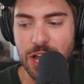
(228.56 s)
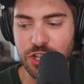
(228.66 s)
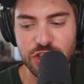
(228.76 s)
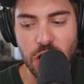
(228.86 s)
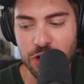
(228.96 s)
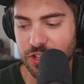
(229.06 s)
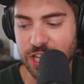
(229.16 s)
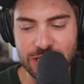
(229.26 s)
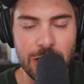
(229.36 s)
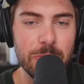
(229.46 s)
just under
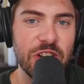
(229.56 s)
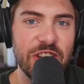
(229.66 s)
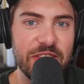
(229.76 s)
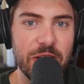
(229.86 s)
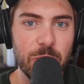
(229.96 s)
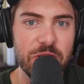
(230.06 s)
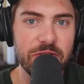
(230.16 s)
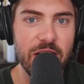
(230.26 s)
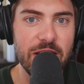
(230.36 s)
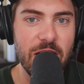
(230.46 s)
the assumption that they
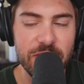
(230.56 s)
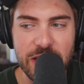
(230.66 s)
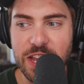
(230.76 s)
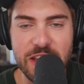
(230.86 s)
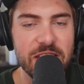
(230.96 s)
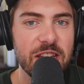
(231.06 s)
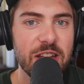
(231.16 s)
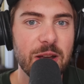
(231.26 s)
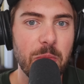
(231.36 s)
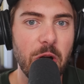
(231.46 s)
wouldn't find out, and they didn't.
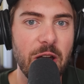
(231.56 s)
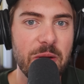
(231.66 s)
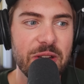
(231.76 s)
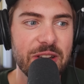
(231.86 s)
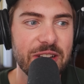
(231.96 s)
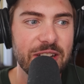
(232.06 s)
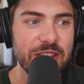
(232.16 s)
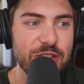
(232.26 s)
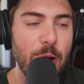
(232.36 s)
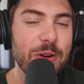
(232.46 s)
But
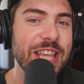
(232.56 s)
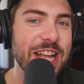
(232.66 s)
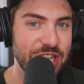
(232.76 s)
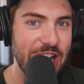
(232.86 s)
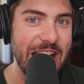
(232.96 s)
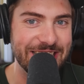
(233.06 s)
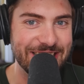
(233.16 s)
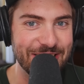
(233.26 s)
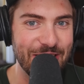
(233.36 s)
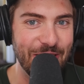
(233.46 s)
there's always that
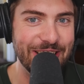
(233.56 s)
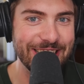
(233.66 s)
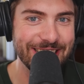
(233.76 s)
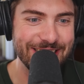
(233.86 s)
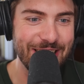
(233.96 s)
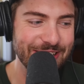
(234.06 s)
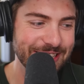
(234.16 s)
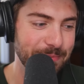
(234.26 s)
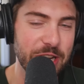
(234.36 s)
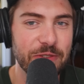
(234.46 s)
chance, you know.
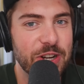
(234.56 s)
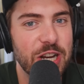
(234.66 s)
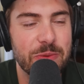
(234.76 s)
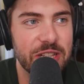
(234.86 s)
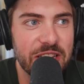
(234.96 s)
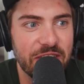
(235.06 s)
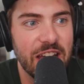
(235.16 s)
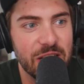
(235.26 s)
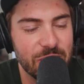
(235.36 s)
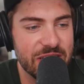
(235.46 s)
But if you're going to be leaving
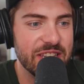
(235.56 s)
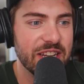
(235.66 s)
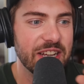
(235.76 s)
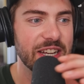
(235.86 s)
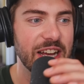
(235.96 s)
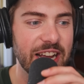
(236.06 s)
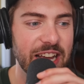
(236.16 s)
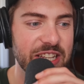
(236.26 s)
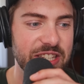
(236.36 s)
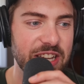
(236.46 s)
anyways, I
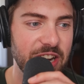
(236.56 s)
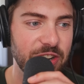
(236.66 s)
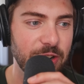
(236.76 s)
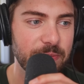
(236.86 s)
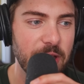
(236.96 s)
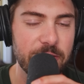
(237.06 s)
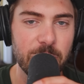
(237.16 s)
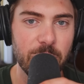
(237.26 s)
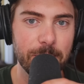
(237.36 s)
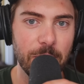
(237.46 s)
guess, I don't know. Not that
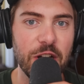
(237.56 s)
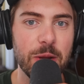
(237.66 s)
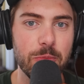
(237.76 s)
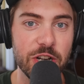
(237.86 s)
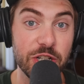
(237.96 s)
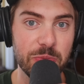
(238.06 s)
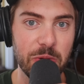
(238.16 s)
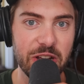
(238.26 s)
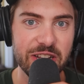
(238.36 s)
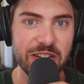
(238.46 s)
you want to burn any bridges,
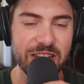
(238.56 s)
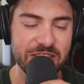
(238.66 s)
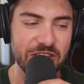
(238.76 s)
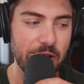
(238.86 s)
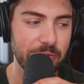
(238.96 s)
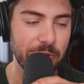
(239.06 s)
but no, it's kind